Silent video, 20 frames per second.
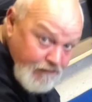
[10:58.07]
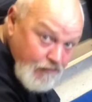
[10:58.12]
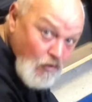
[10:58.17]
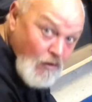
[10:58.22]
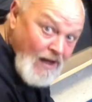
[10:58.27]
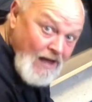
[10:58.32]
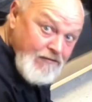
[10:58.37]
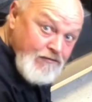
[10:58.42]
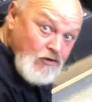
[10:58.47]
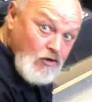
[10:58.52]
you
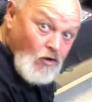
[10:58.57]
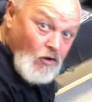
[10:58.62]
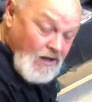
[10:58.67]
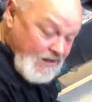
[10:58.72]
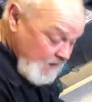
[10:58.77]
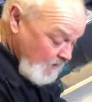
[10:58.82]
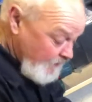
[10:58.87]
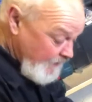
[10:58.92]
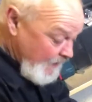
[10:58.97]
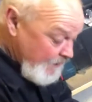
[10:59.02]
haven't got
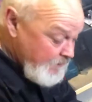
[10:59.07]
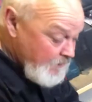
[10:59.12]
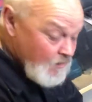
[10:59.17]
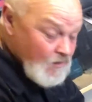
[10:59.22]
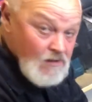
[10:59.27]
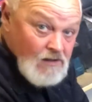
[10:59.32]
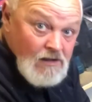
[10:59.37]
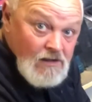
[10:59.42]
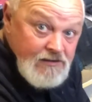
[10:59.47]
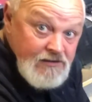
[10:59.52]
any of them,
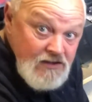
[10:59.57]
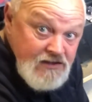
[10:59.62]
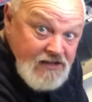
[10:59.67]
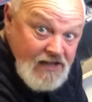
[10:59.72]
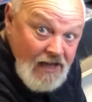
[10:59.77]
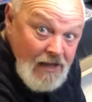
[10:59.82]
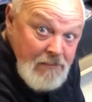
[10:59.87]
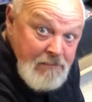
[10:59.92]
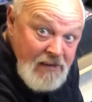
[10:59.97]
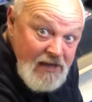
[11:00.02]
just
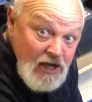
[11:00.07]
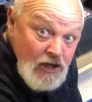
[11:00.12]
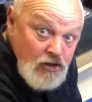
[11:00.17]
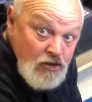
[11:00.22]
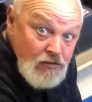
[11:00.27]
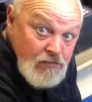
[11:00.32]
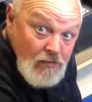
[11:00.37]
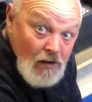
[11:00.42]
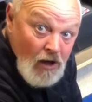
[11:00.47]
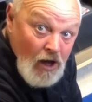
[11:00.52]
get a bit
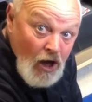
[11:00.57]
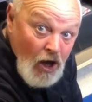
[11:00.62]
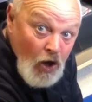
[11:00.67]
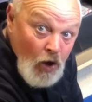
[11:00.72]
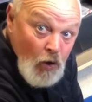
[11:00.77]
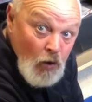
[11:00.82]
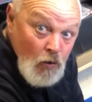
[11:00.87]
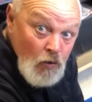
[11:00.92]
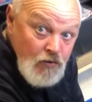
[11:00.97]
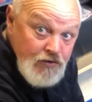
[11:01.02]
of
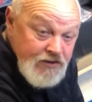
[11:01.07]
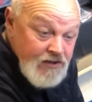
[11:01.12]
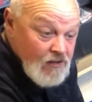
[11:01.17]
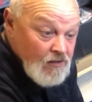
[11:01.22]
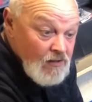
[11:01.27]
hose,